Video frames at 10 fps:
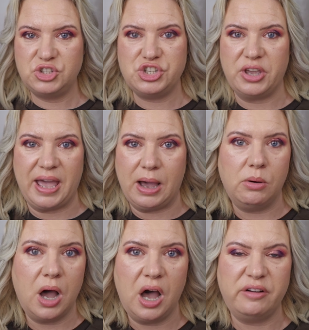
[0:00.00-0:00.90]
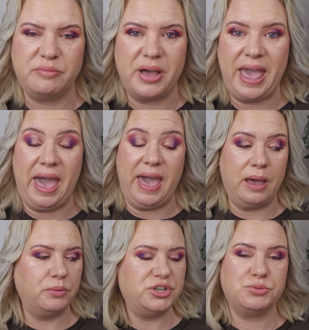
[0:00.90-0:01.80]
took out half my
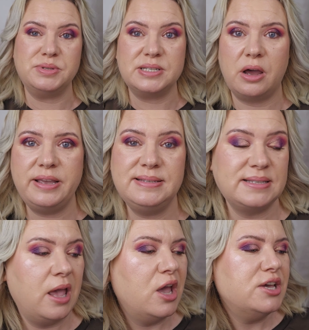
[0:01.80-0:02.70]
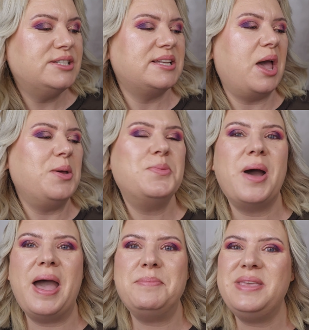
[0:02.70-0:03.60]
hair, which was nice. So
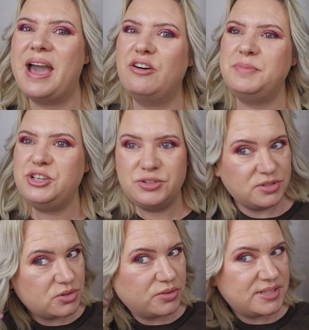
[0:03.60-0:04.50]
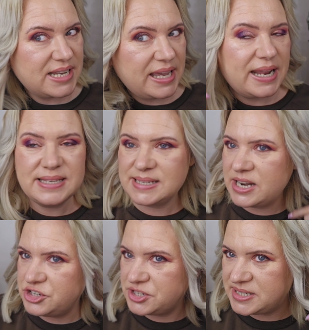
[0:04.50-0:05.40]
um, yeah, I've been sort of sticking
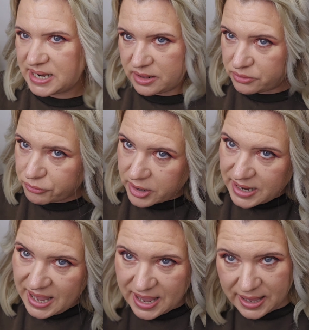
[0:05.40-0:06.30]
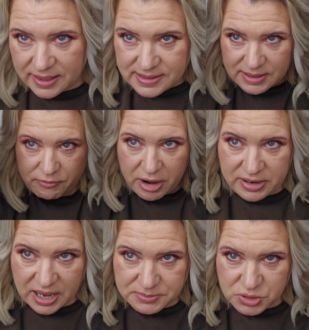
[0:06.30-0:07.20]
extensions in at the front here. They're
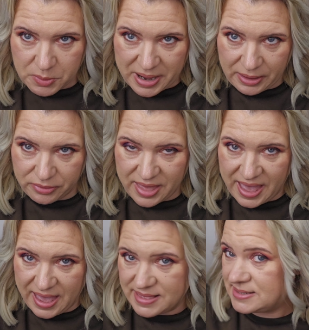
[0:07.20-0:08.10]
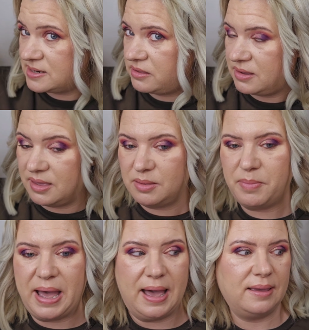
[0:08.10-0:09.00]
only up to about there. There's nothing at the
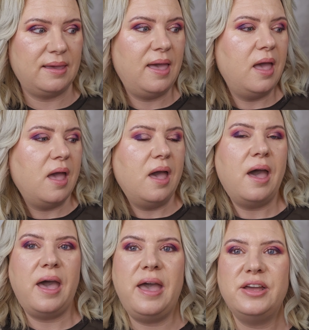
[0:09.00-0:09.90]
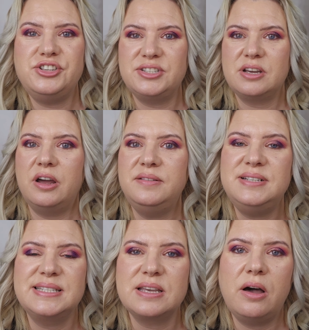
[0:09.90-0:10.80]
back, uh, just to kind
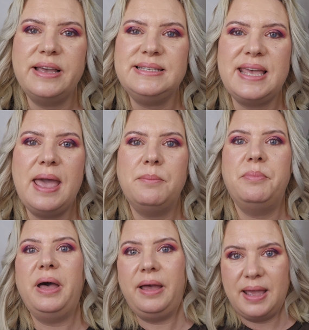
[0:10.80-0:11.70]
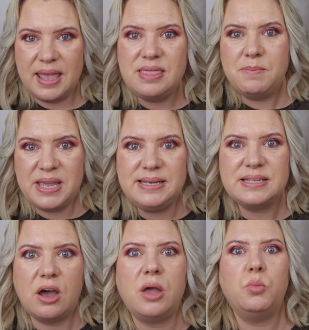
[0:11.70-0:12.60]
of disguise it. But in the
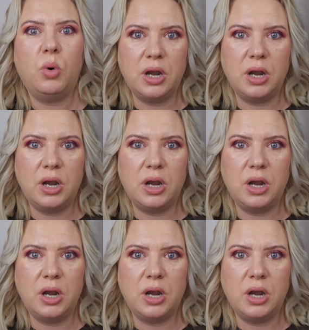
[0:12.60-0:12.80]
meantime,